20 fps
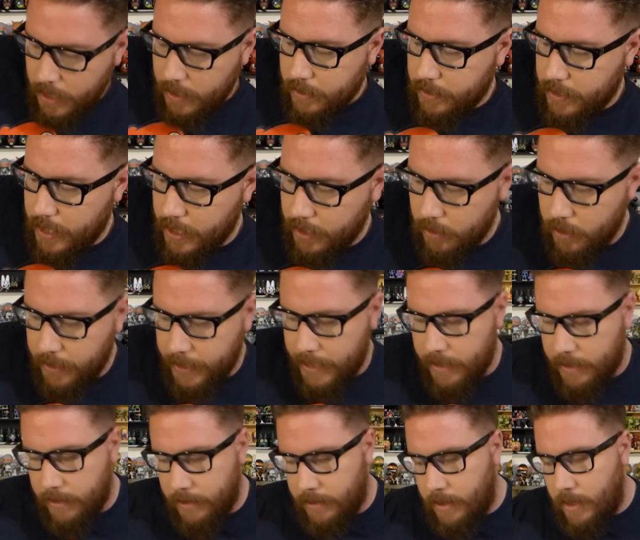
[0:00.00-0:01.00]
Let's take a look
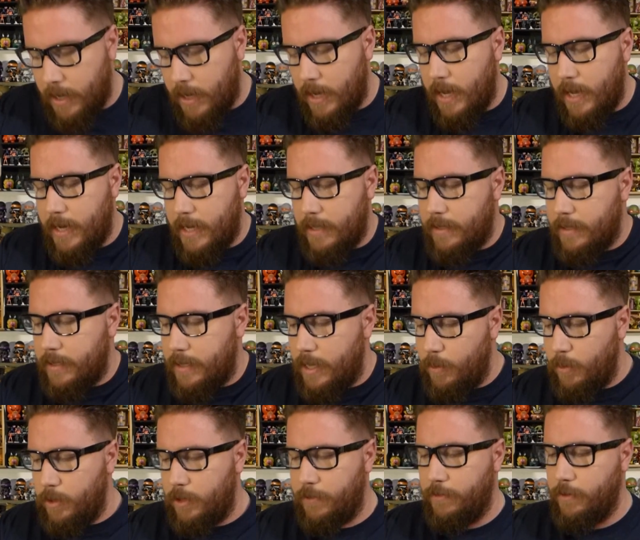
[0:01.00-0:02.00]
inside and see
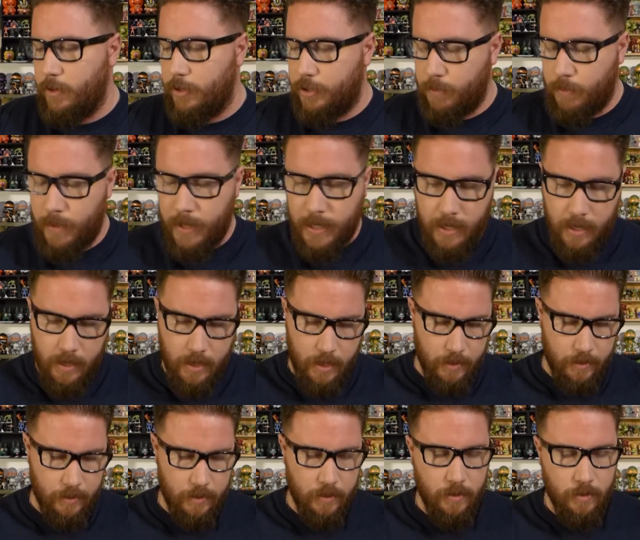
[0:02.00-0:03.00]
which version we
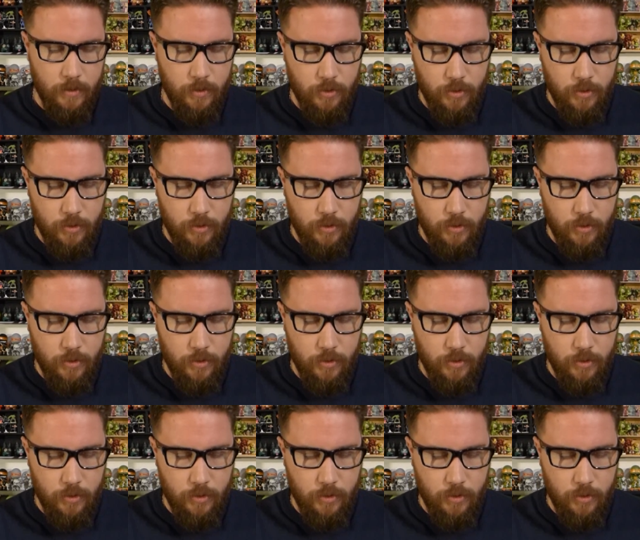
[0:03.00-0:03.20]
got.